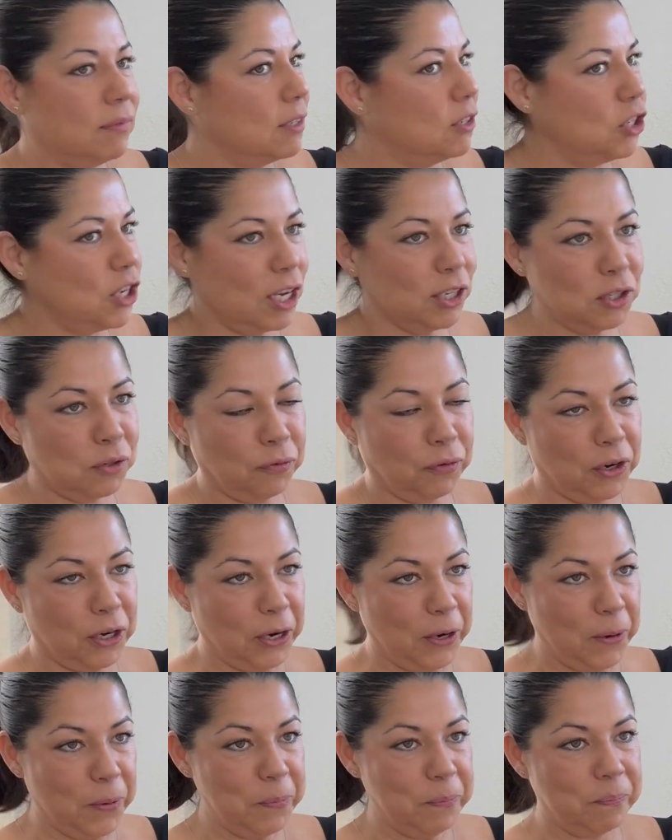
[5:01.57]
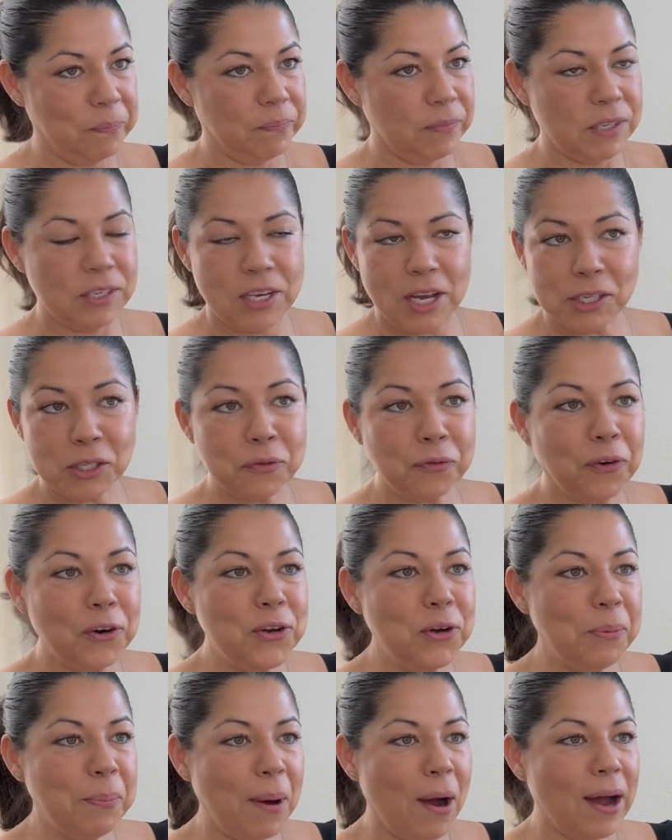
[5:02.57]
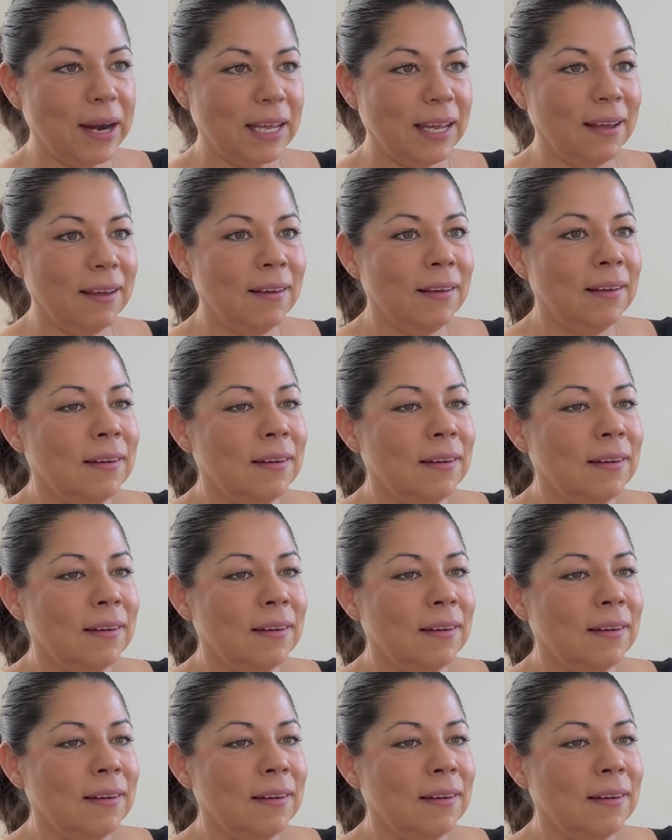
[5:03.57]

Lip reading: just for you, just for your body.